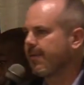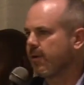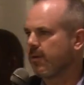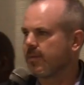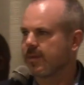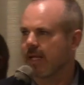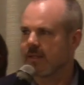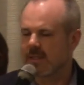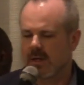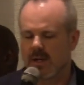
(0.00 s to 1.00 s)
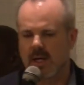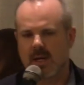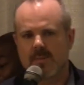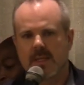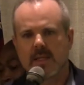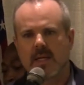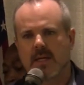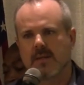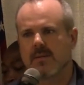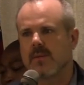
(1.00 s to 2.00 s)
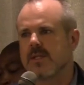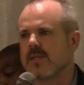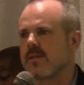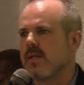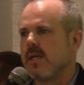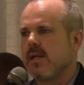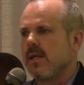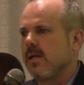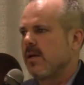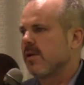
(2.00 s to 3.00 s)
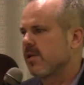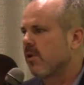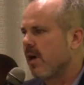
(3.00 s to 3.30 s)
for setting this all up. And we just are so